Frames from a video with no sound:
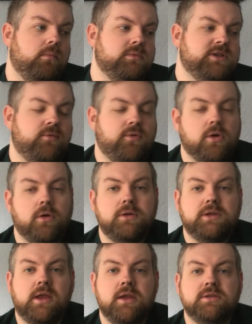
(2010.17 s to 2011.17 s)

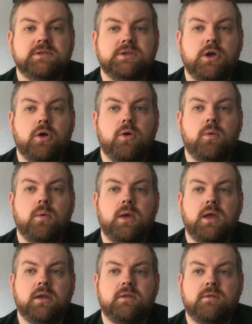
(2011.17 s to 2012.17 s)
difficult, and so
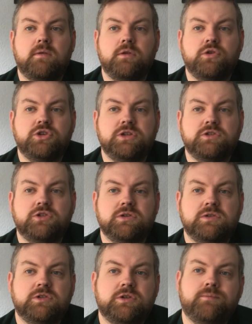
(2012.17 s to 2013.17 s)
she's
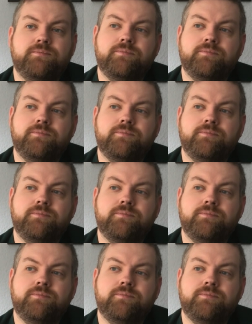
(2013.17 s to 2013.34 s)
just